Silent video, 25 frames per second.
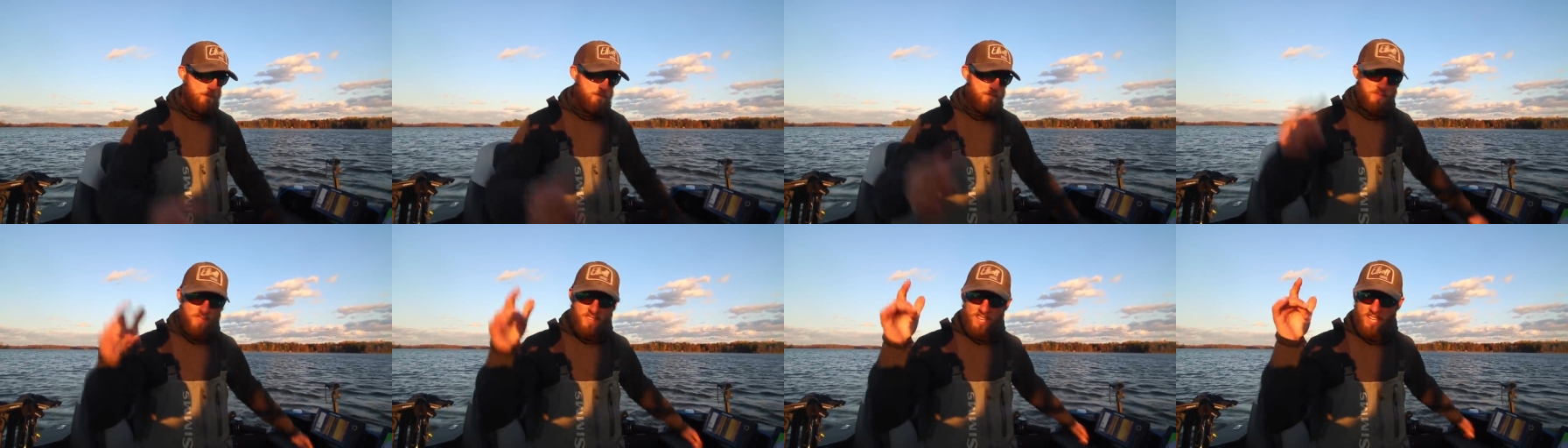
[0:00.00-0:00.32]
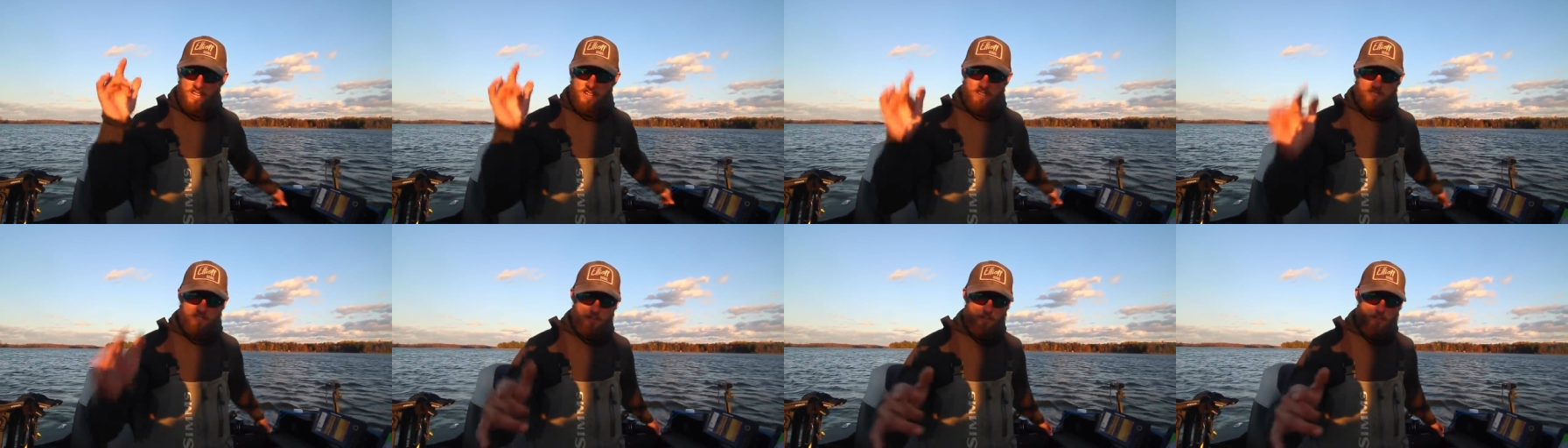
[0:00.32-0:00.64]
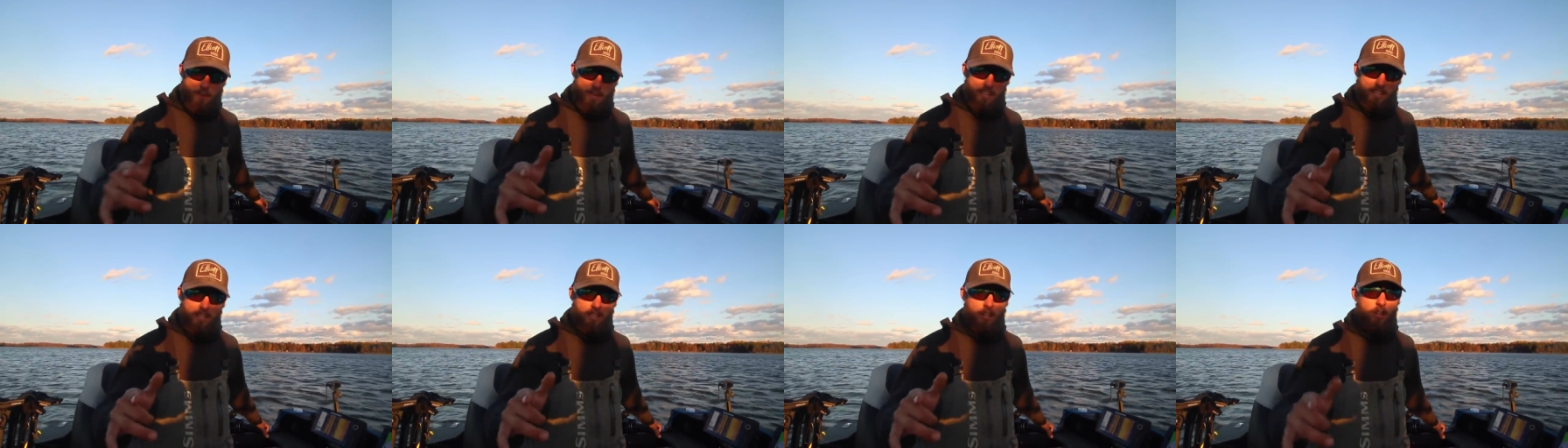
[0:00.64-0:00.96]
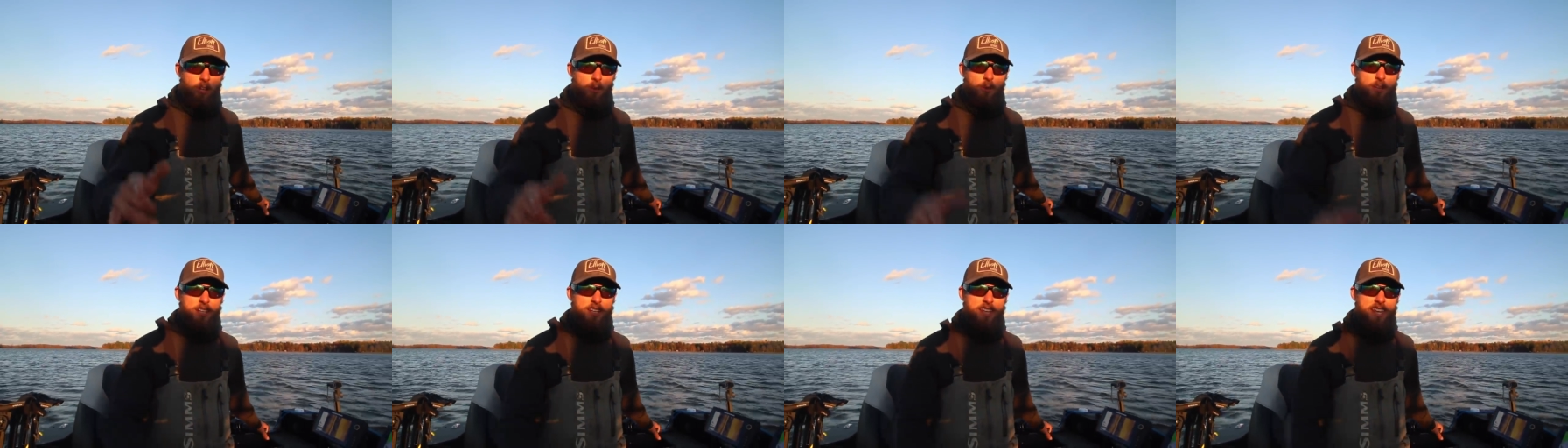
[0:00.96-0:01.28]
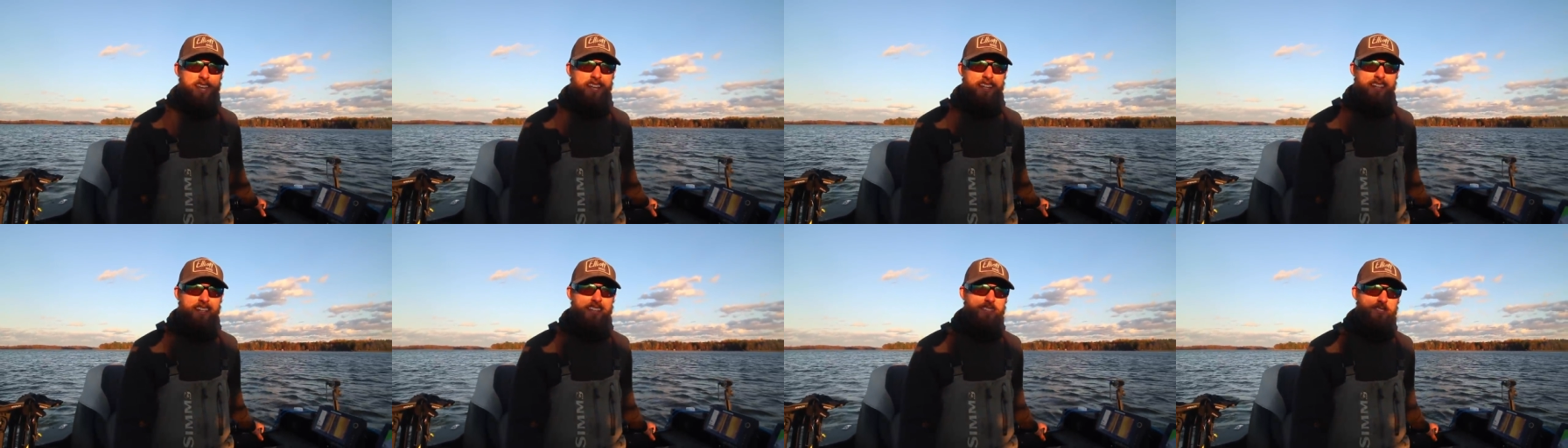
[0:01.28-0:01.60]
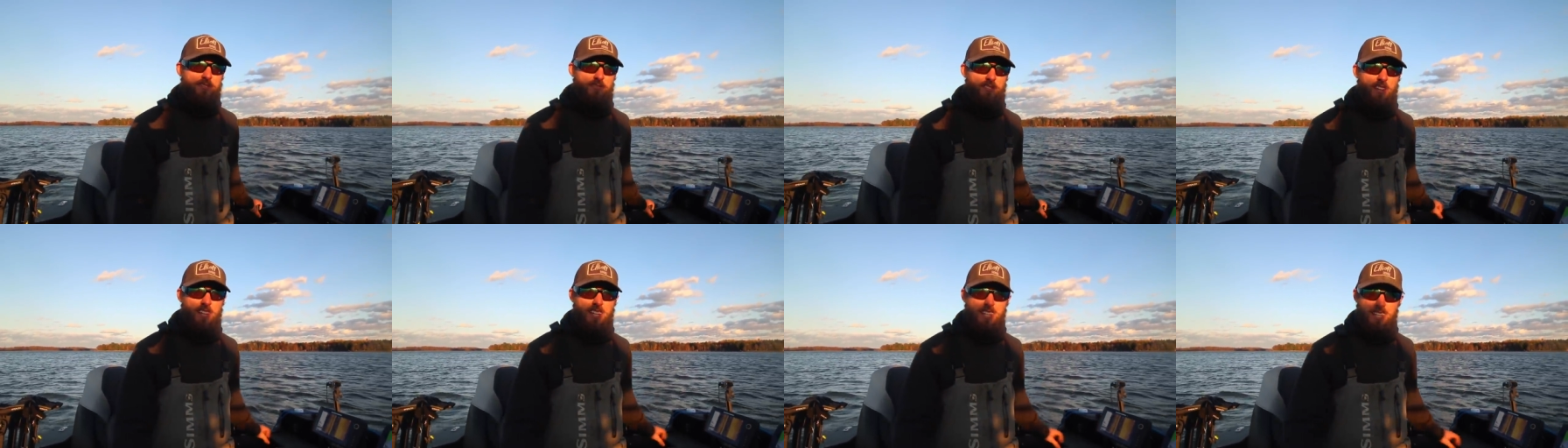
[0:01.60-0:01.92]
And if you made it all the way to the end of
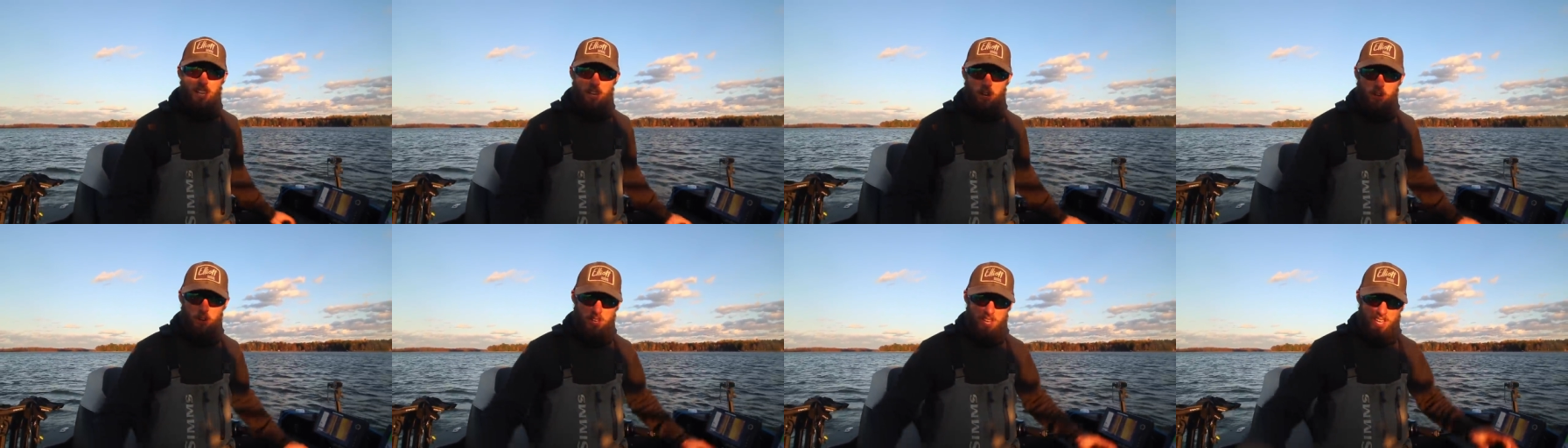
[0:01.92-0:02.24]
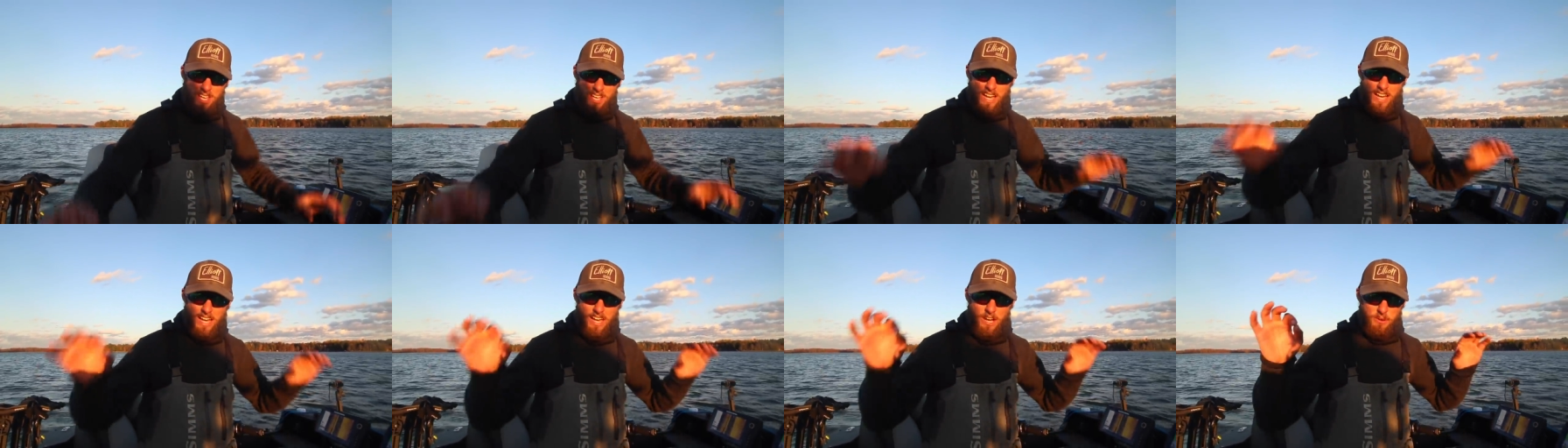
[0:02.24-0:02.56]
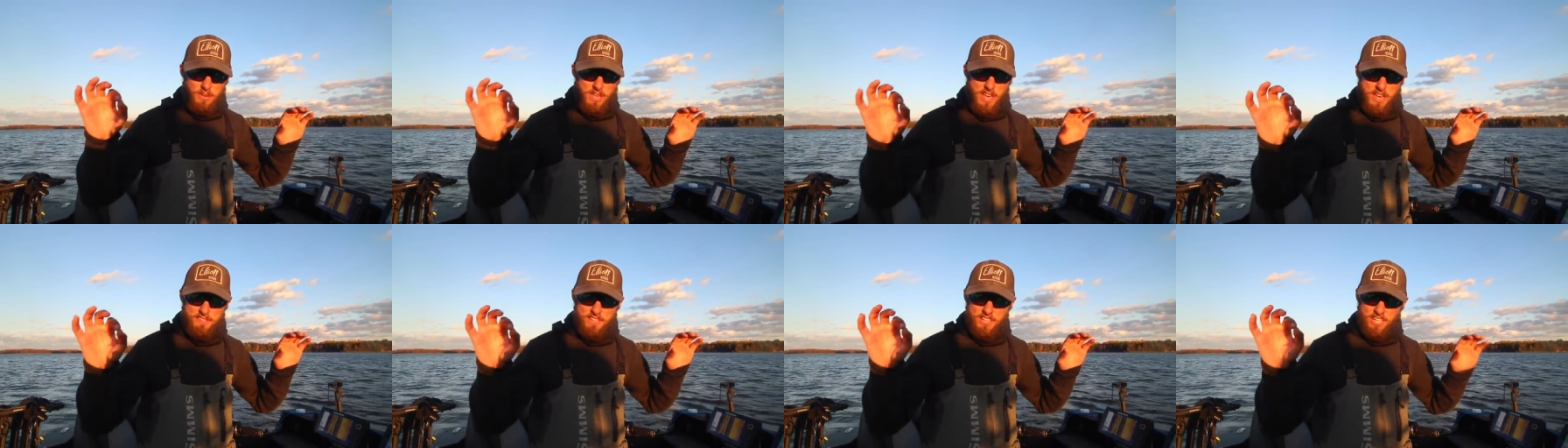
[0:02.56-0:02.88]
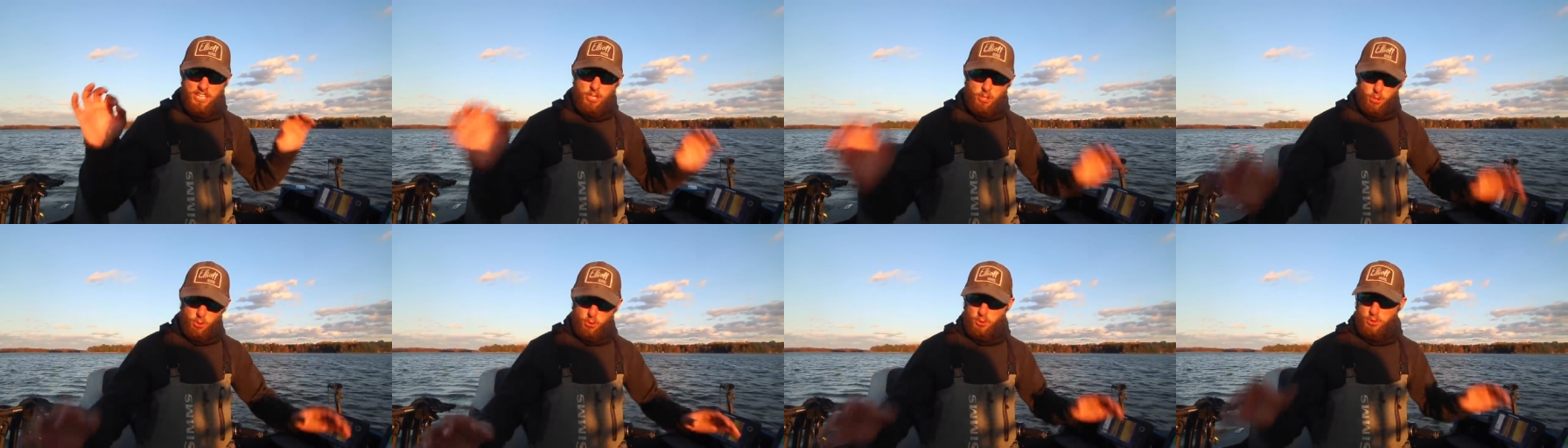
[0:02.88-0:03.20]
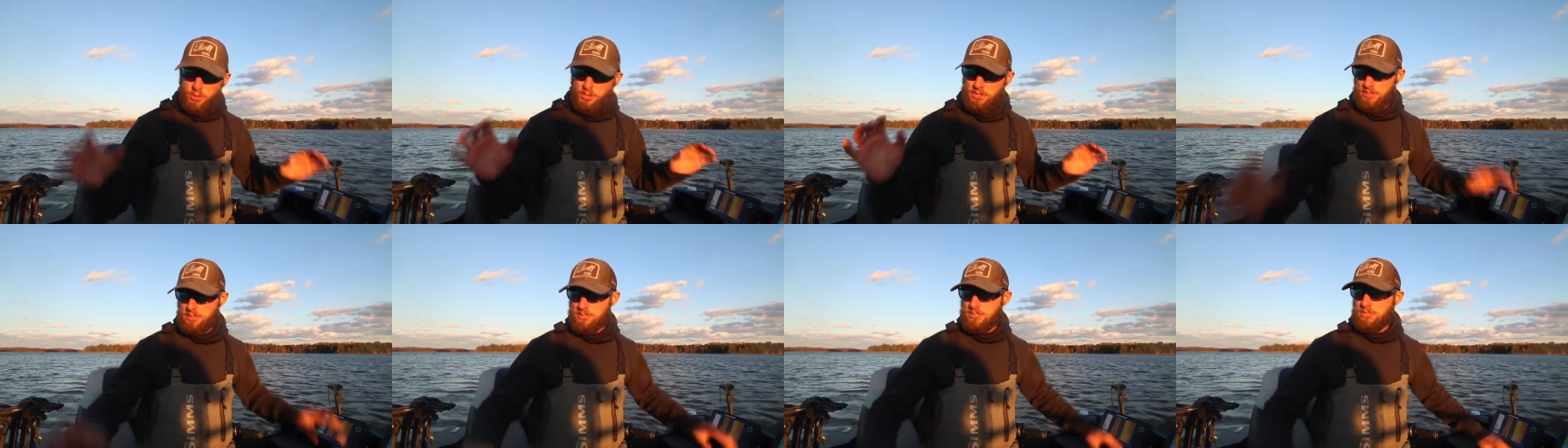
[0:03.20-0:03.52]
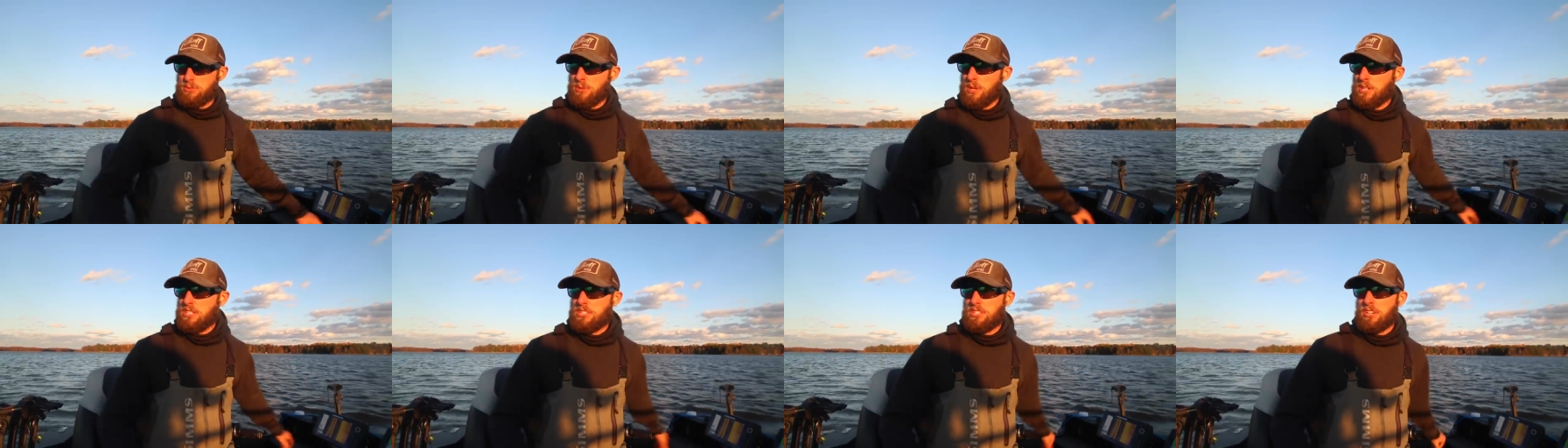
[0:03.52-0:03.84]
this video, uh, we have a cool new
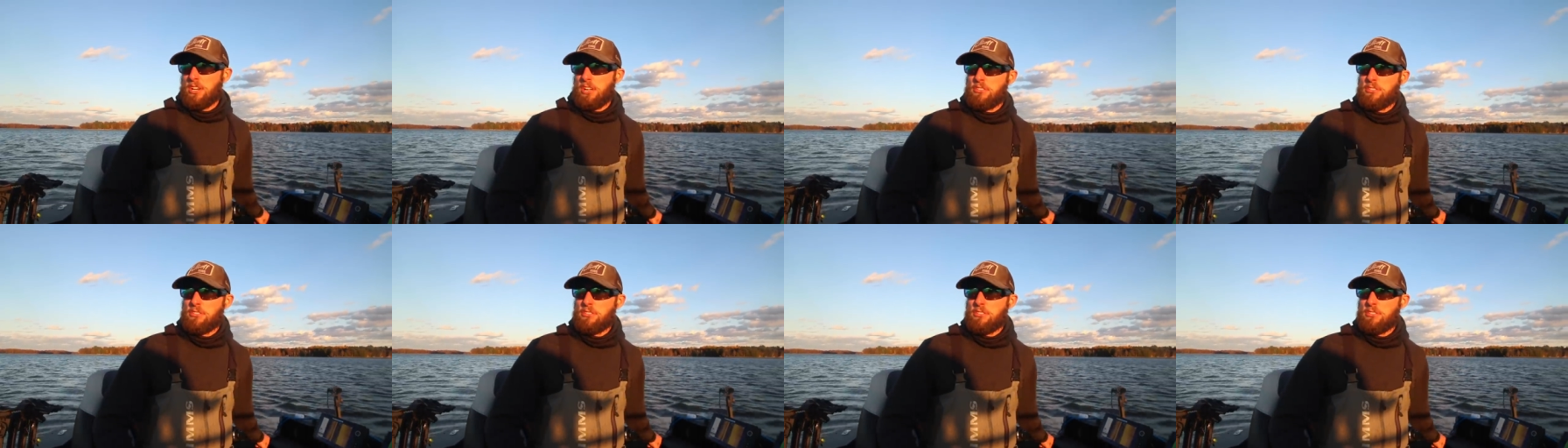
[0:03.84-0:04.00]
sweatshirt.